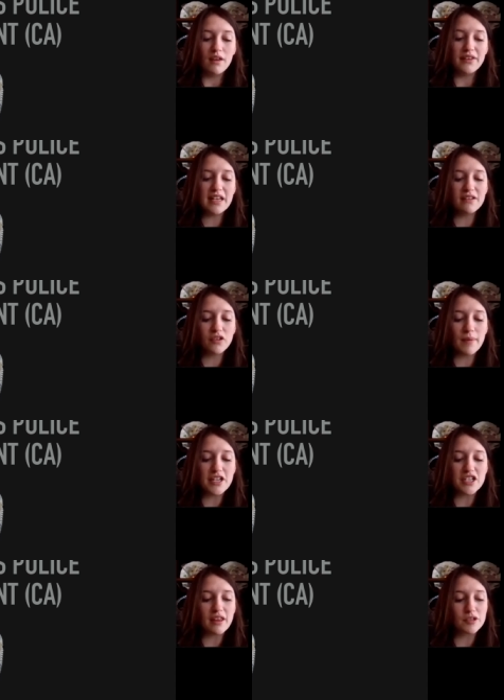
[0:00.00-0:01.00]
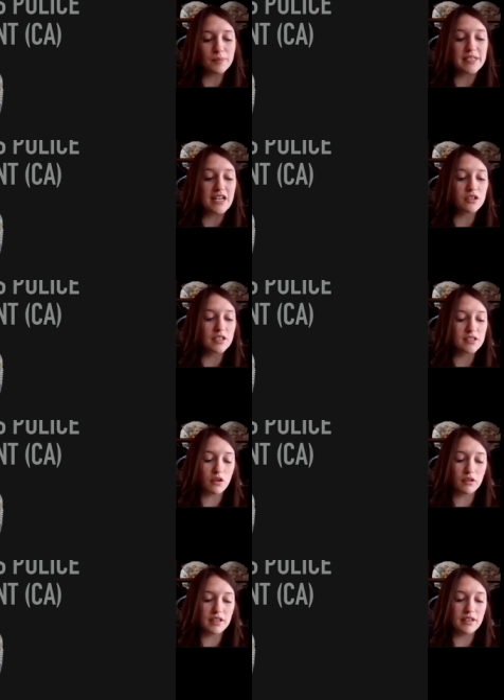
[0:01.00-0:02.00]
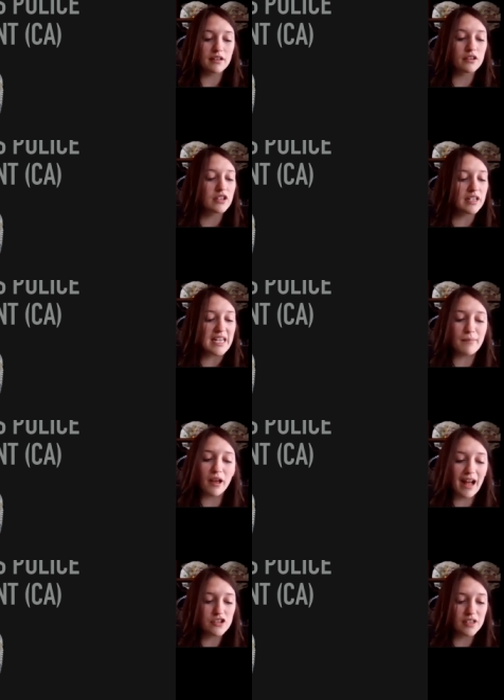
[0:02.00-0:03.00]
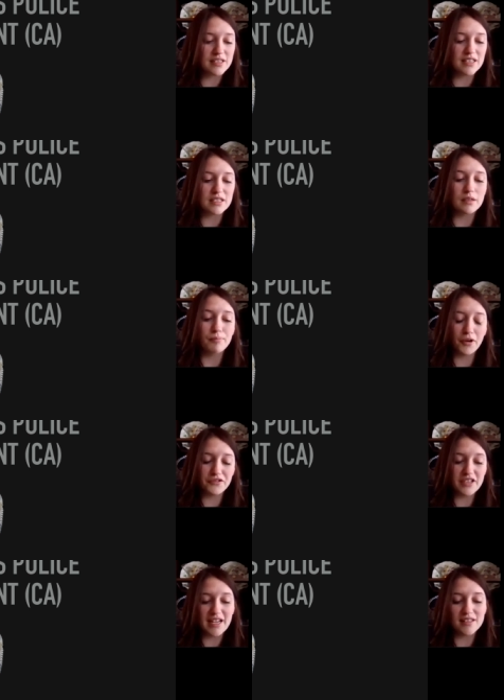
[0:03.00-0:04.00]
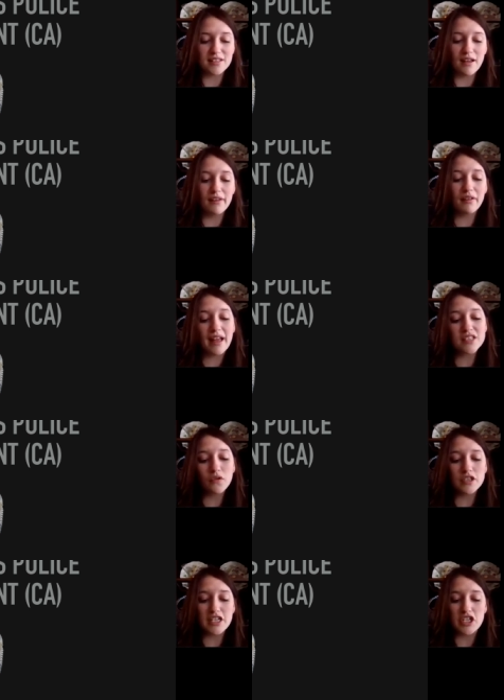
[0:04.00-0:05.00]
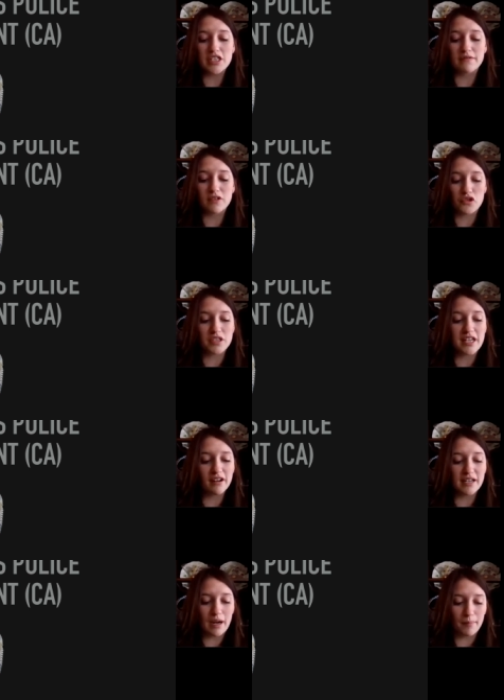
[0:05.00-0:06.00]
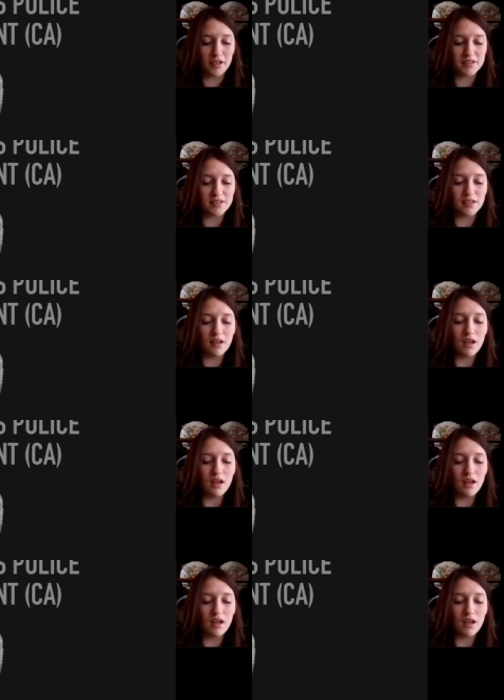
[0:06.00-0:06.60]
The information that was potentially stolen included email addresses, birth dates, and the last four digits of social security numbers.